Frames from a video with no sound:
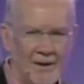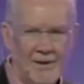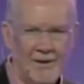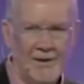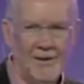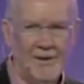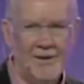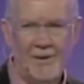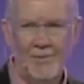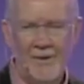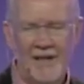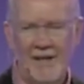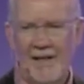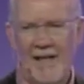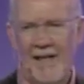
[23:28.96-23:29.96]
You're looking
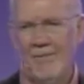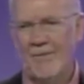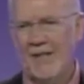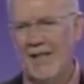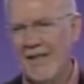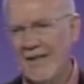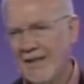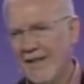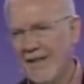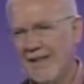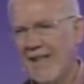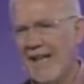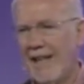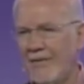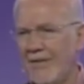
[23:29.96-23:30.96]
at me like a
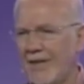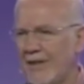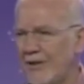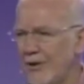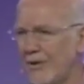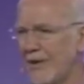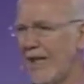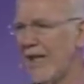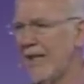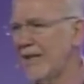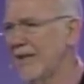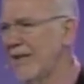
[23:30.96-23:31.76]
calf at a new gate.